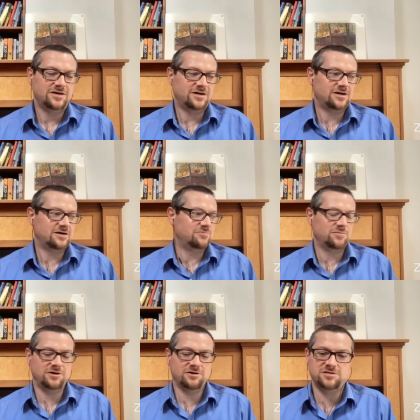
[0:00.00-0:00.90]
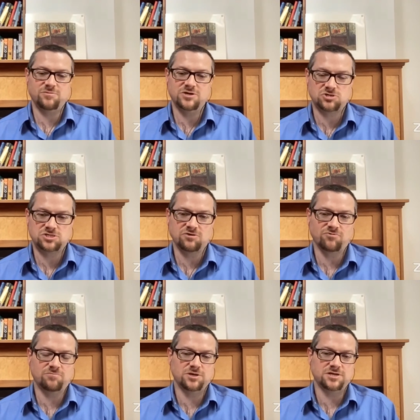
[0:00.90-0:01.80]
Um, I'm hearing some interesting
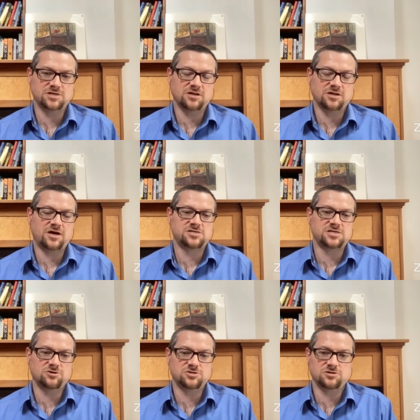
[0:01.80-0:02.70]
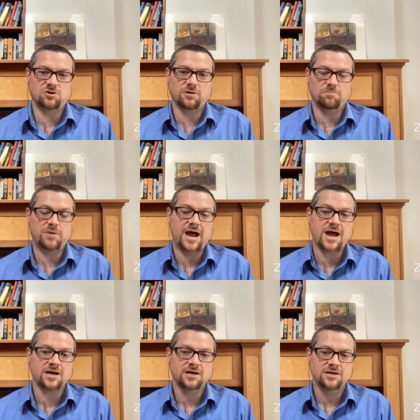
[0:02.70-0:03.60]
rumblings that a lot of sellers are going
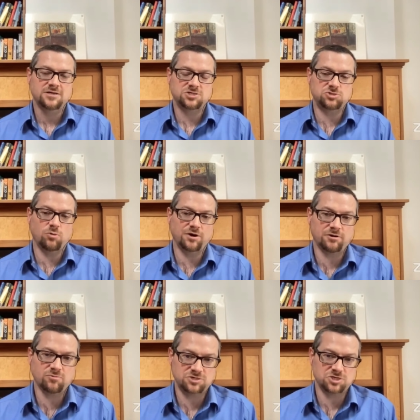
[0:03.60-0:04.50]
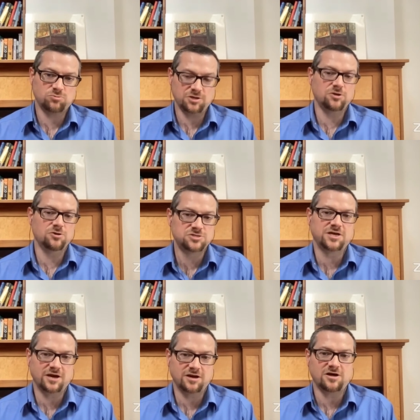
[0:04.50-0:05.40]
back to Twitter, which is where you used
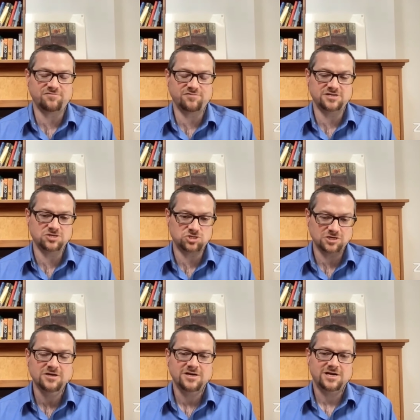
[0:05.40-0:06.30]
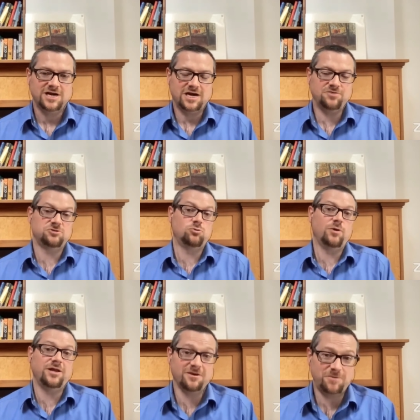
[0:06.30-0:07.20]
to get a lot of attention, and they're
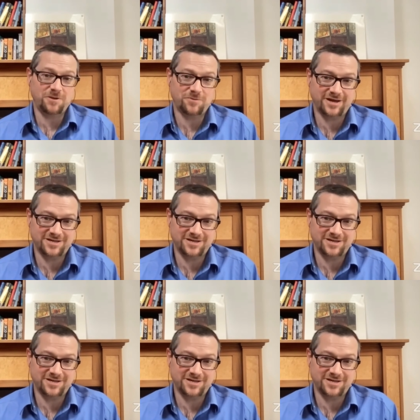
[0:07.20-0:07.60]
tweeting at people